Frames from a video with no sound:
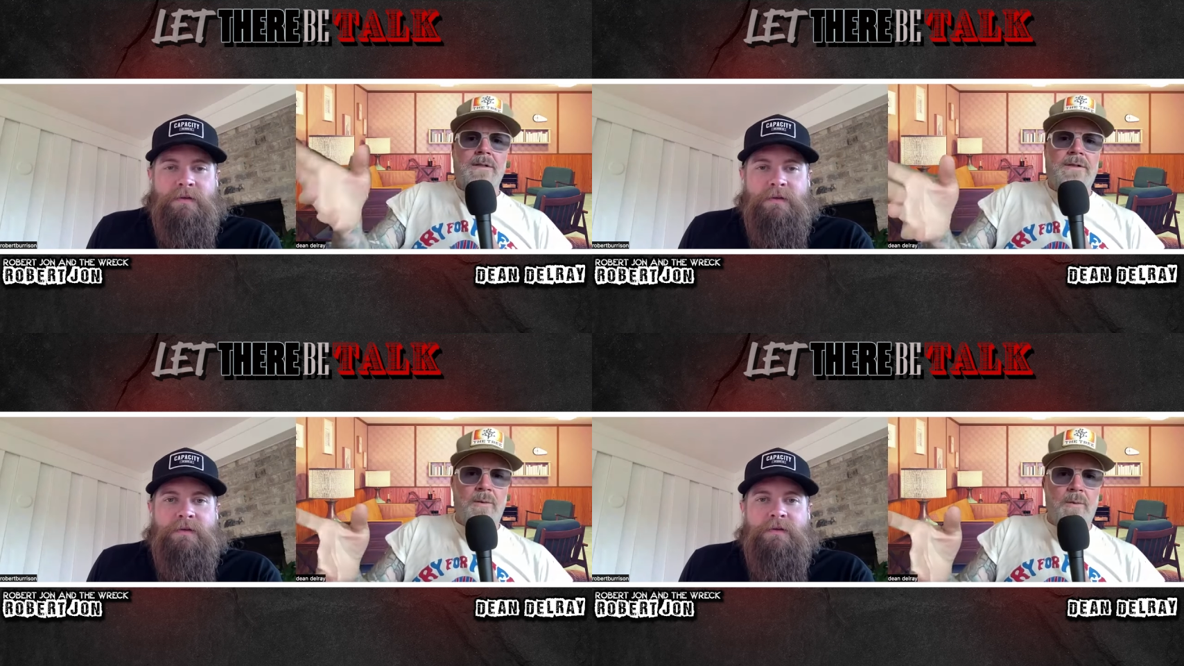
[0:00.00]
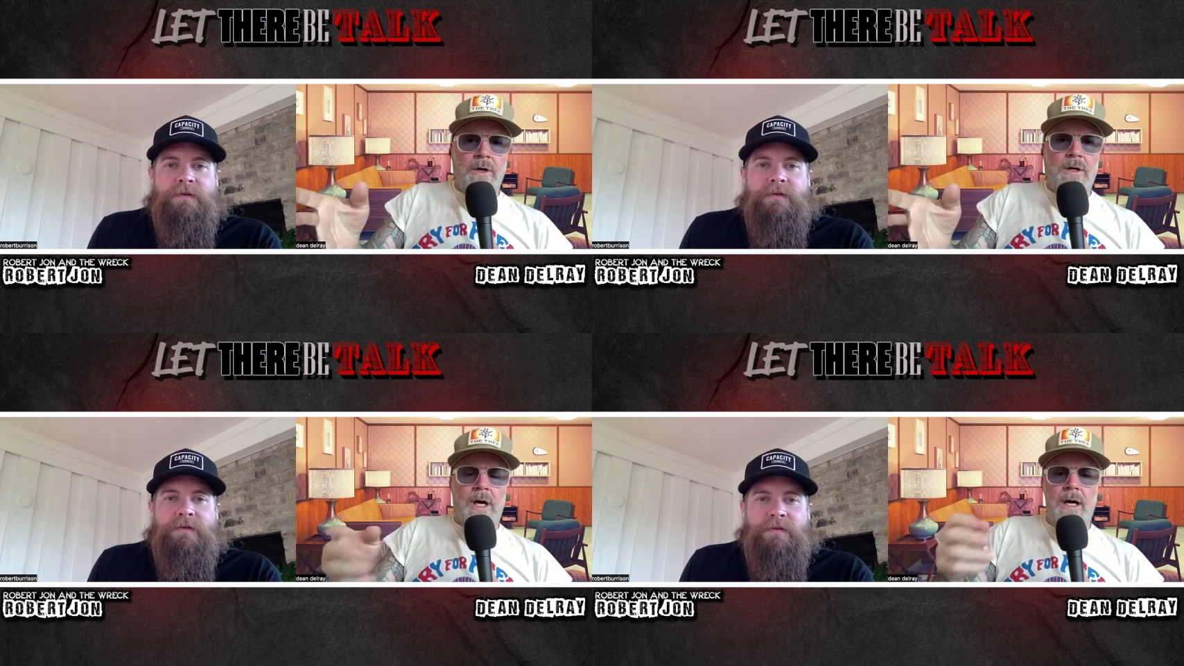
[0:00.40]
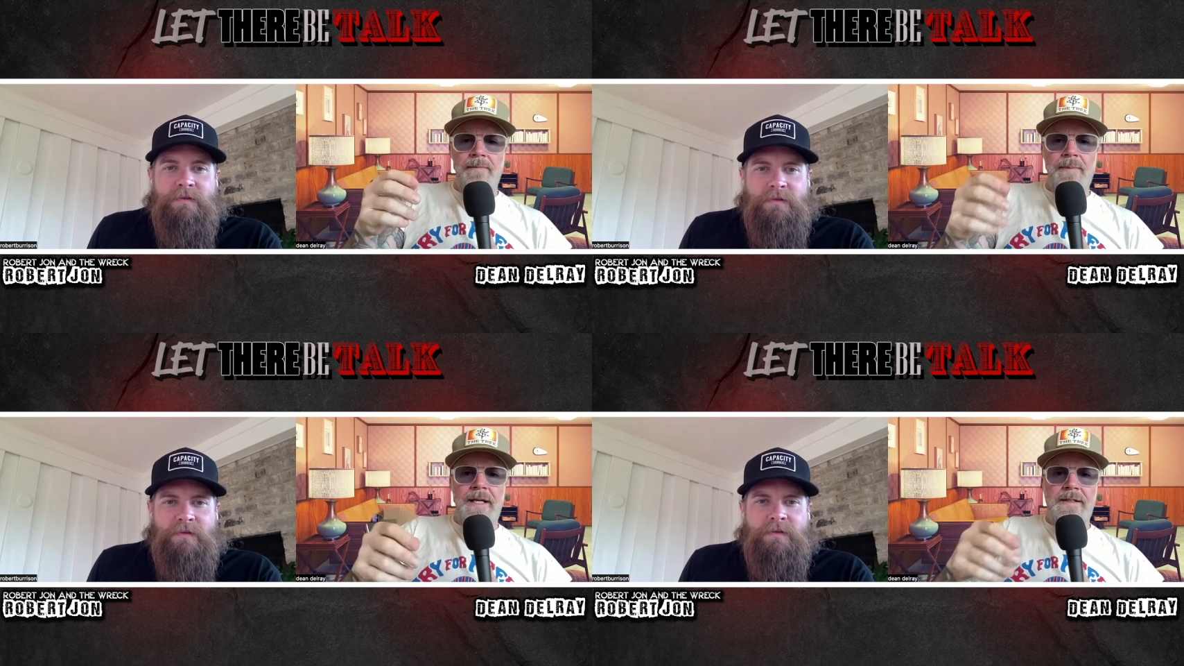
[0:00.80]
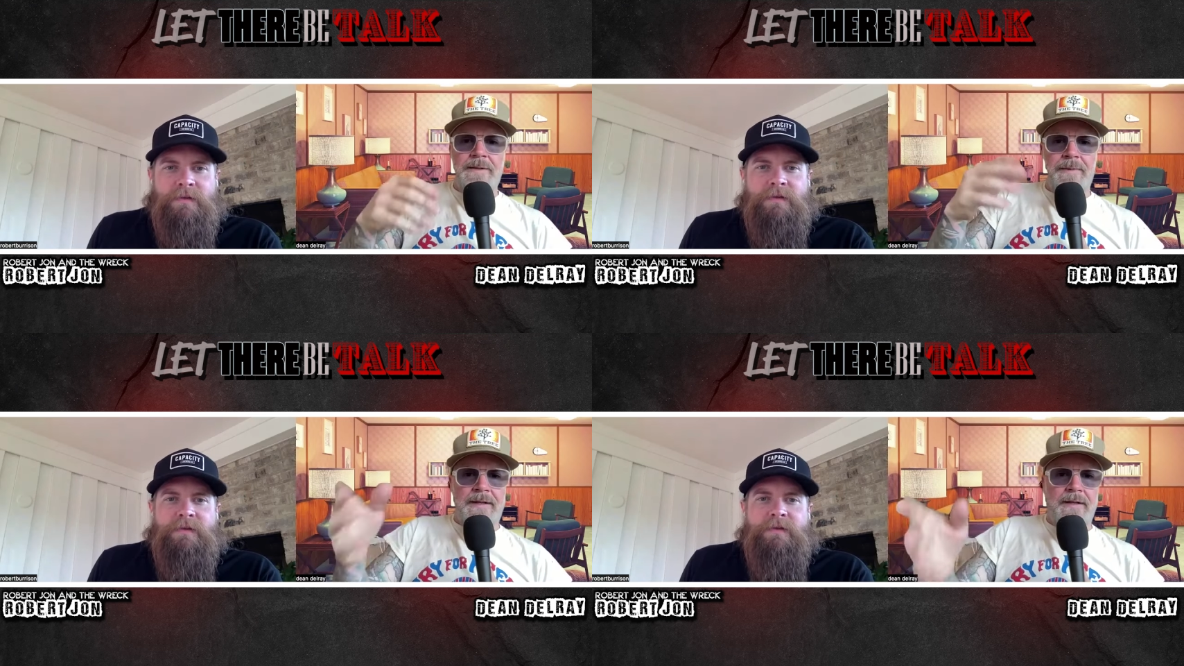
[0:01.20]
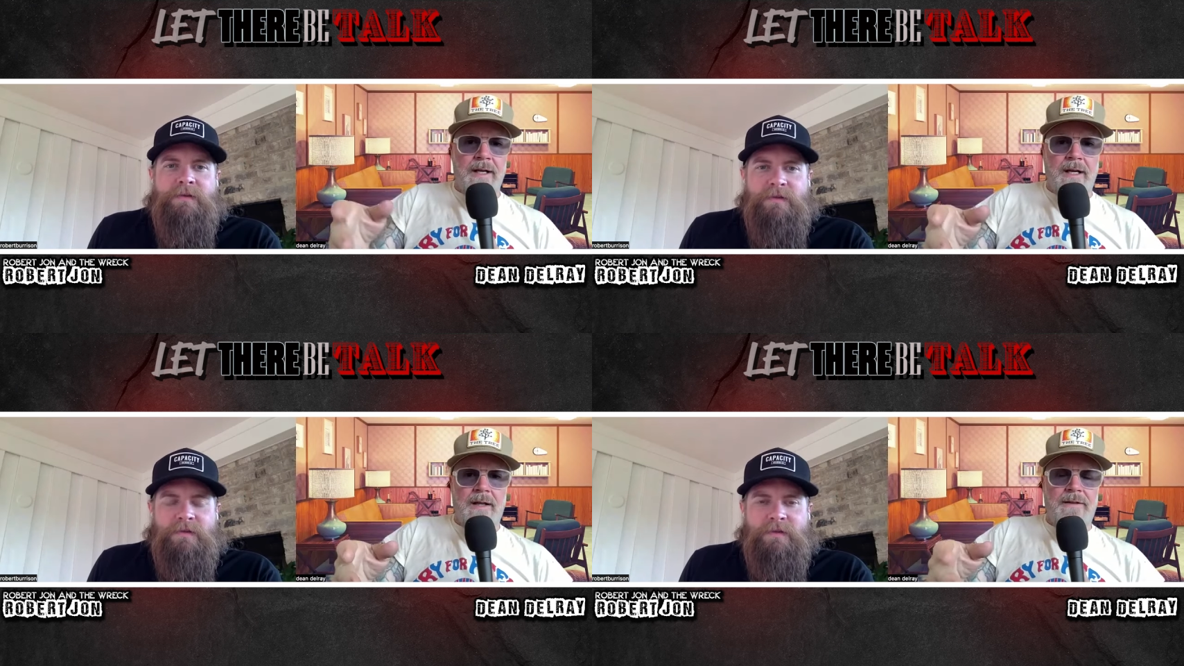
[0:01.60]
Speaker 1: to work on bits, but
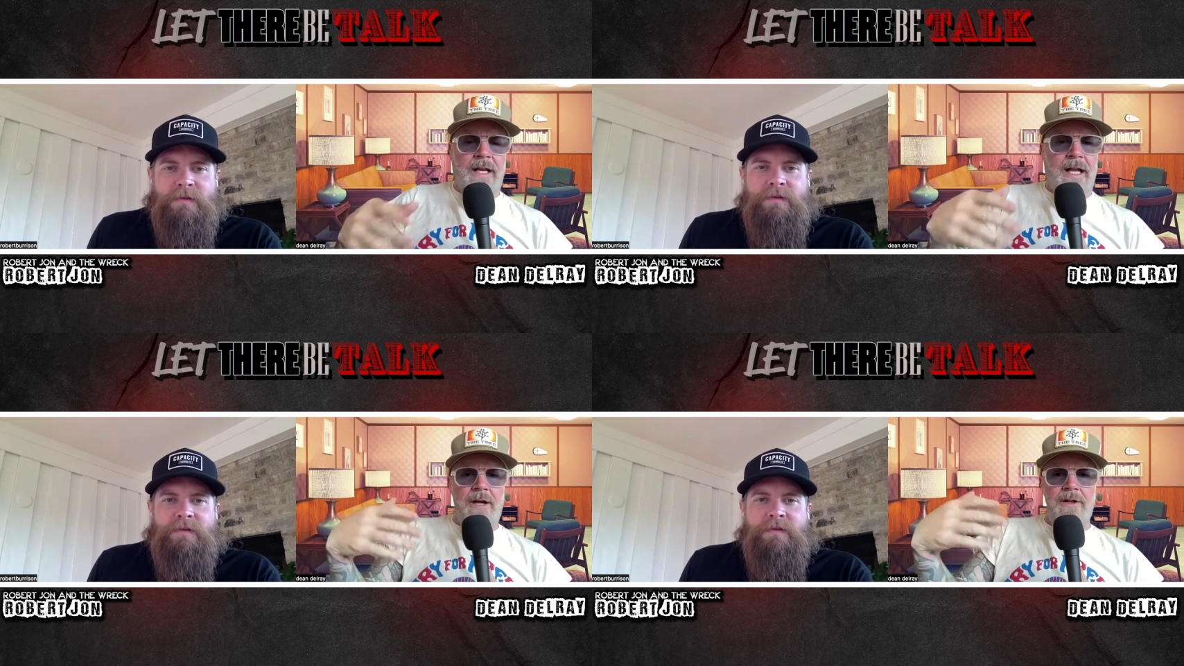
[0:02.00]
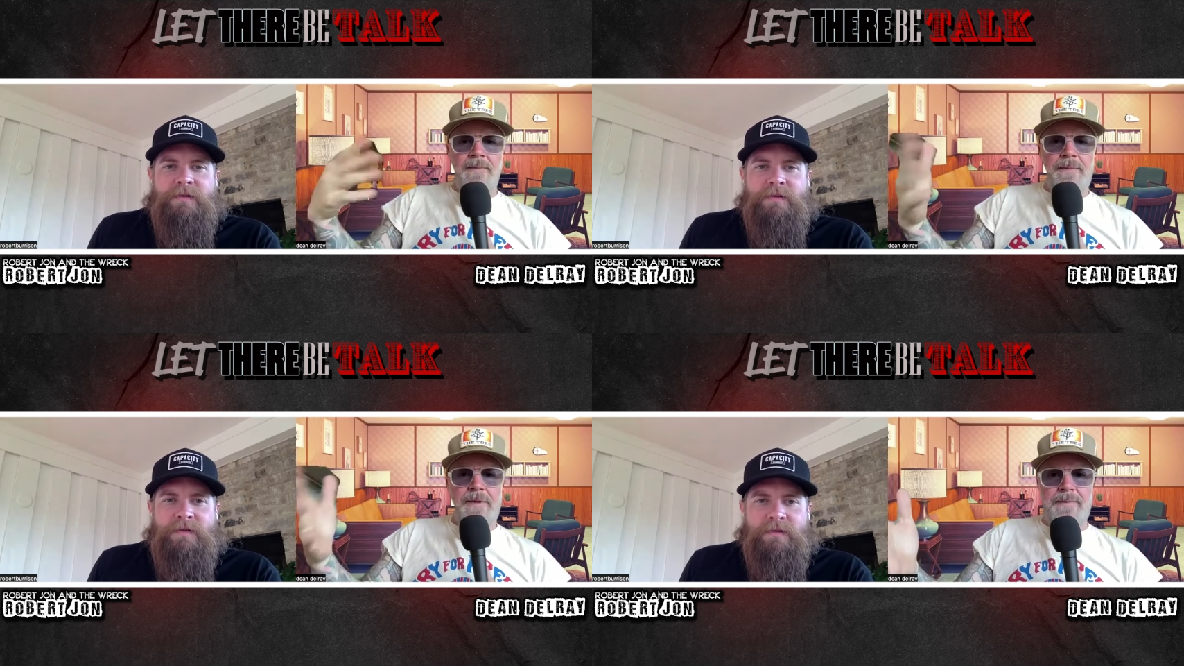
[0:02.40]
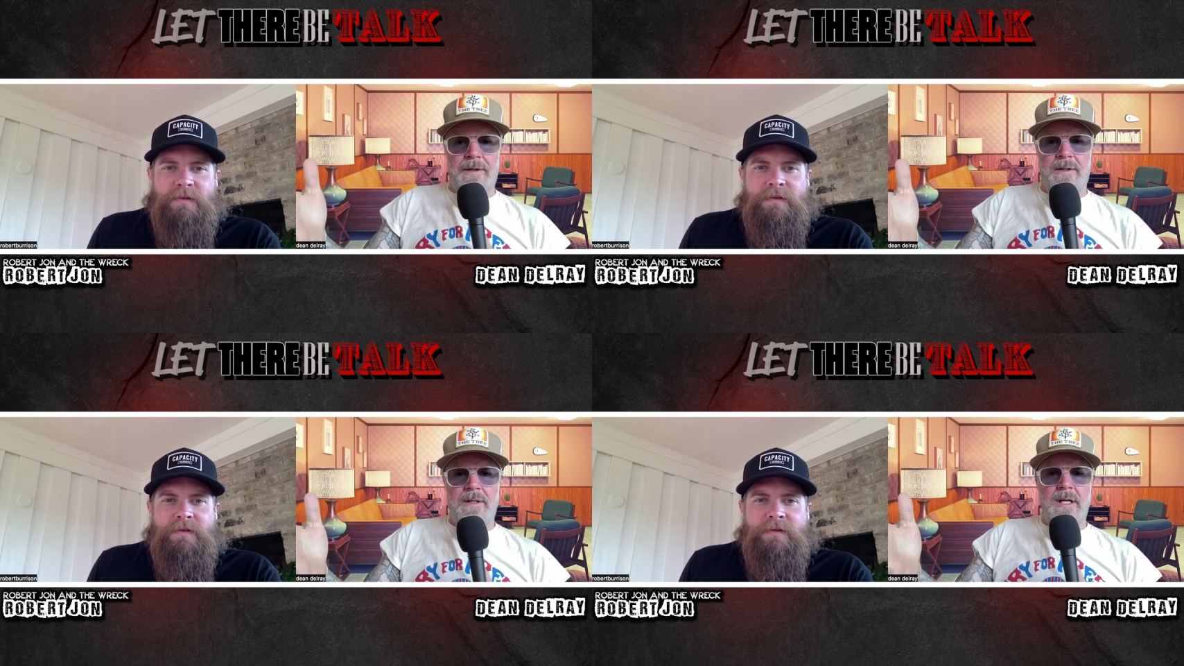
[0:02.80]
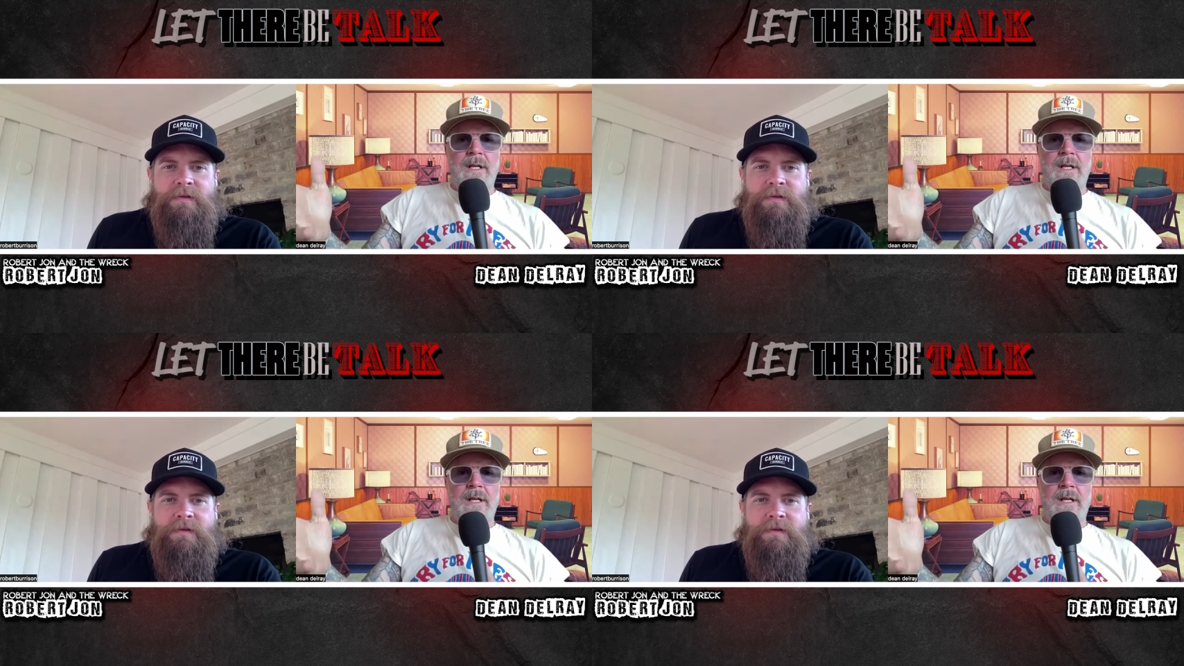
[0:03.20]
uh, then other people,